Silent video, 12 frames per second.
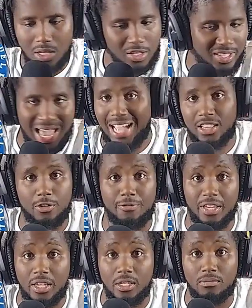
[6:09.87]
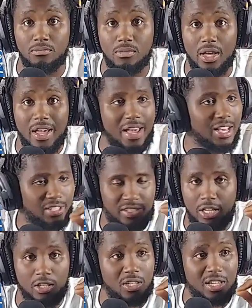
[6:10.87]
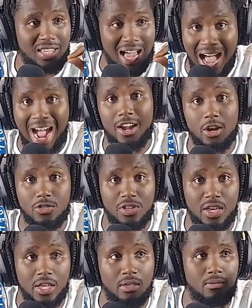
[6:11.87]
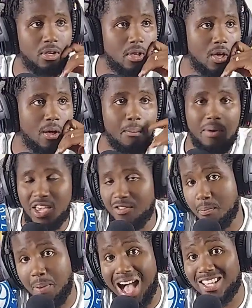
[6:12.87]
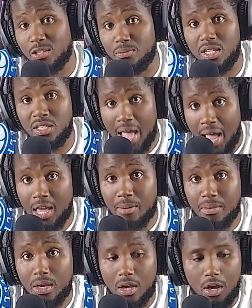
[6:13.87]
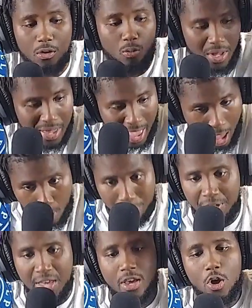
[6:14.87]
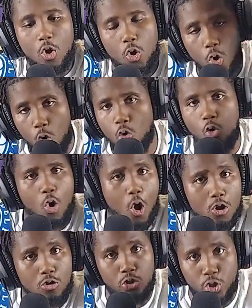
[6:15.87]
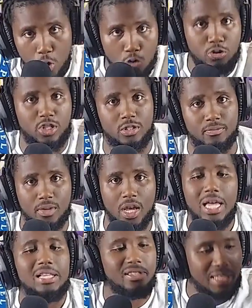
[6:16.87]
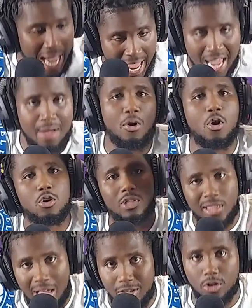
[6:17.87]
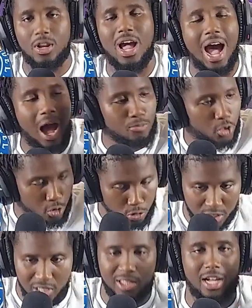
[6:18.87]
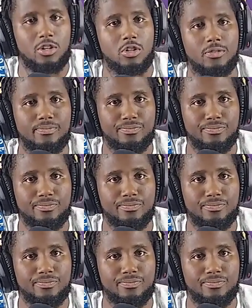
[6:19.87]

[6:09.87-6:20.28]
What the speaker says: Zach LaVine. His ceiling is higher than even possibly Dame. When healthy, who are you choosing? Dame or Leonard? I'm choosing Leonard.